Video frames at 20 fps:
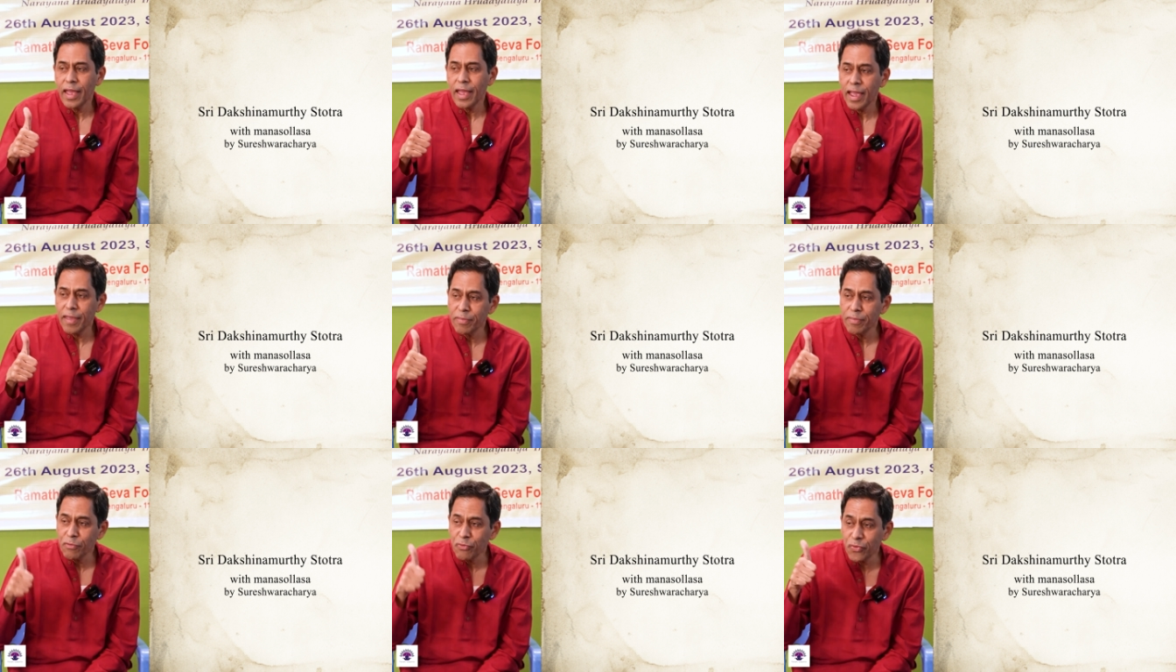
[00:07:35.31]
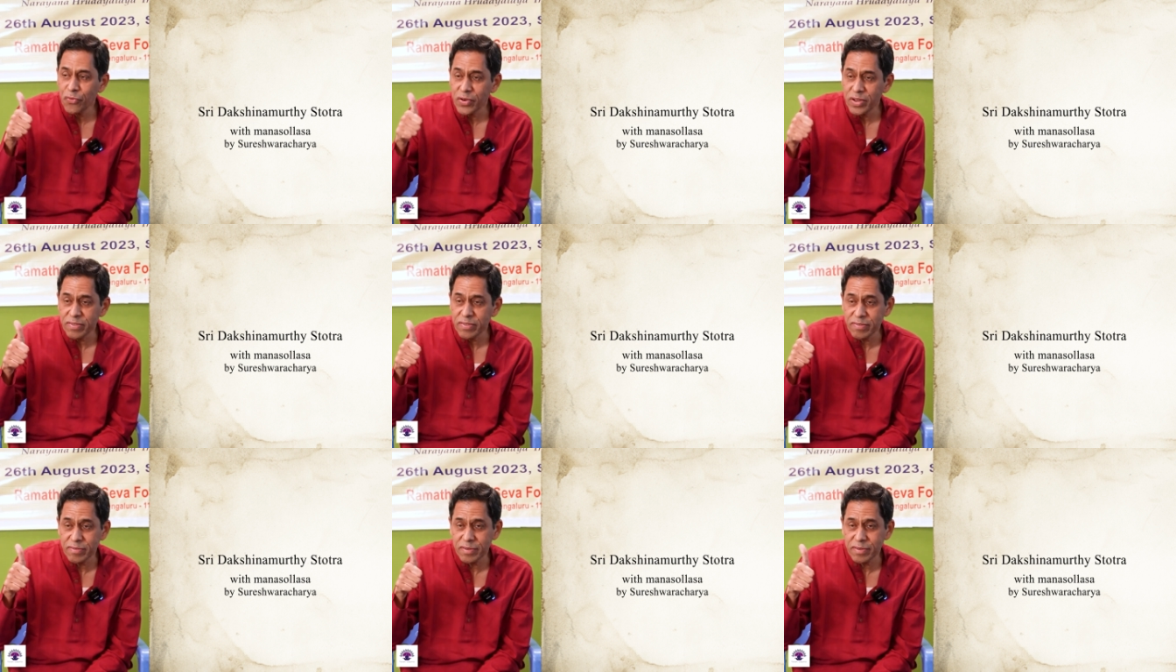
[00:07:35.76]
and the
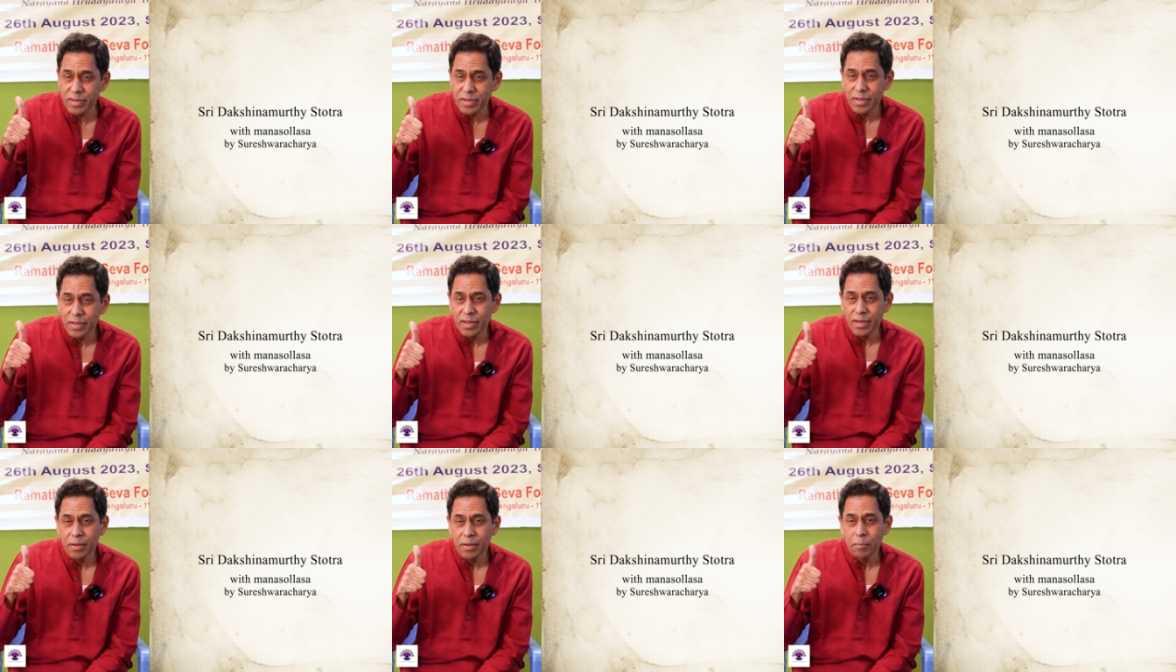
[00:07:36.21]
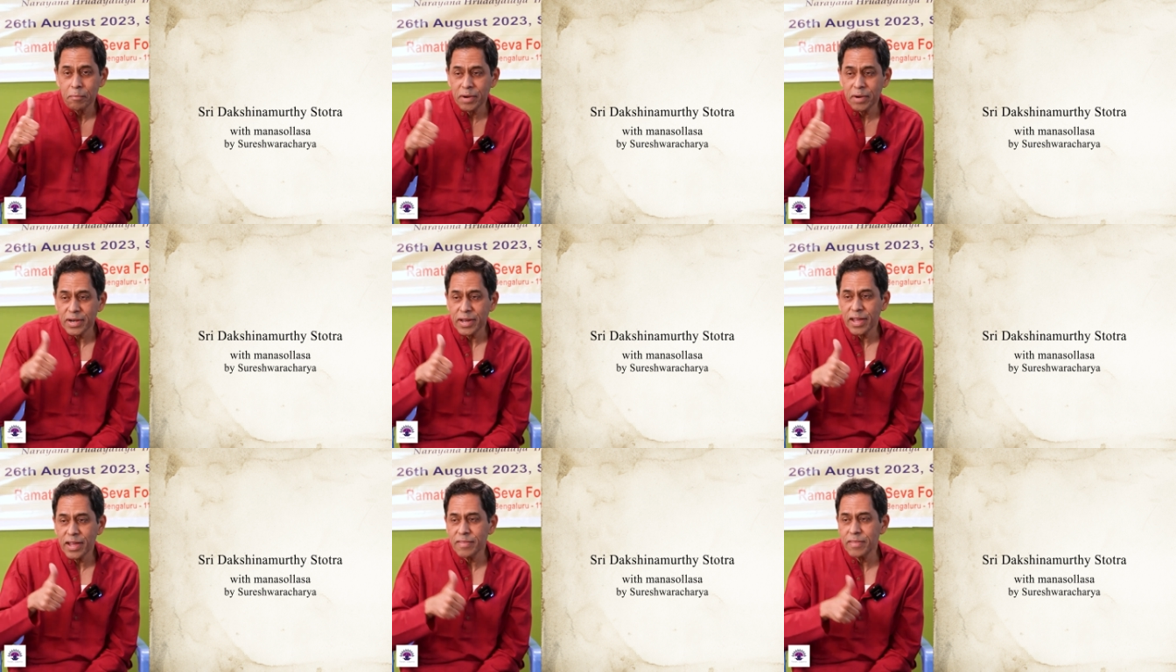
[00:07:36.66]
first
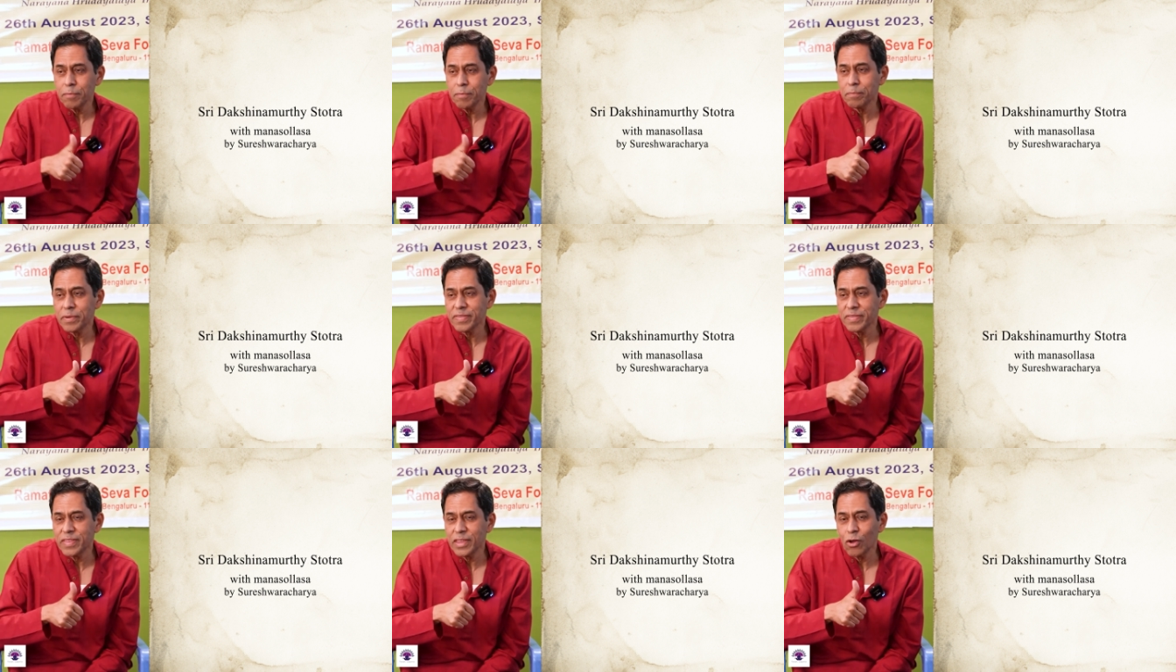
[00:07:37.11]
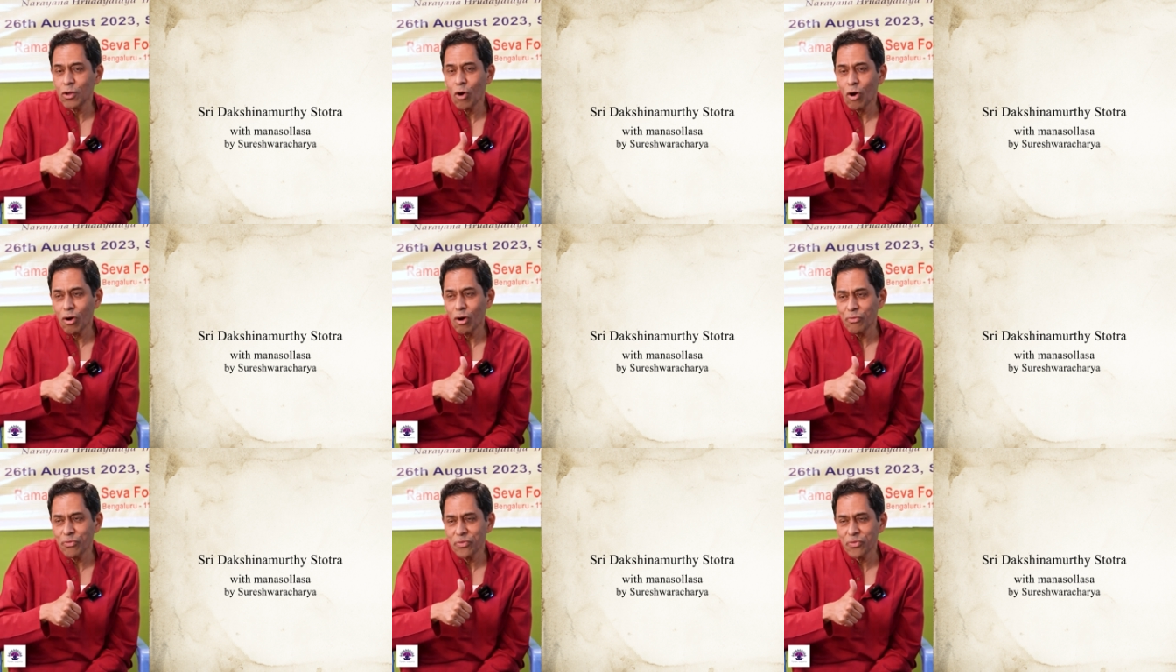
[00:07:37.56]
Matadipati
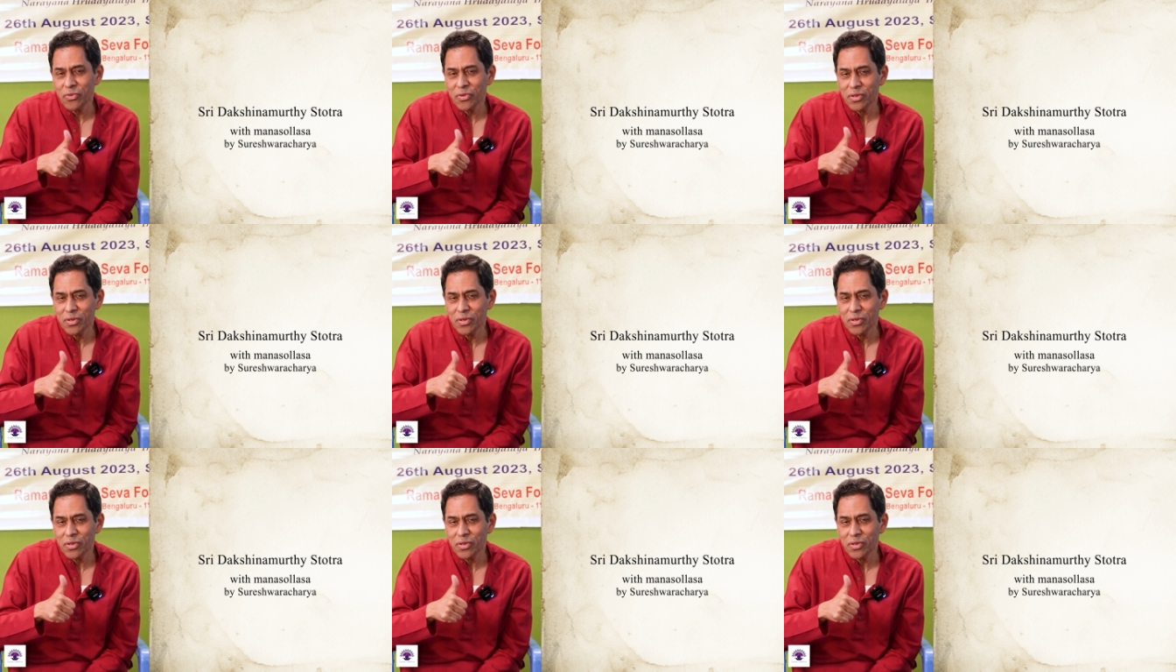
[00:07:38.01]
of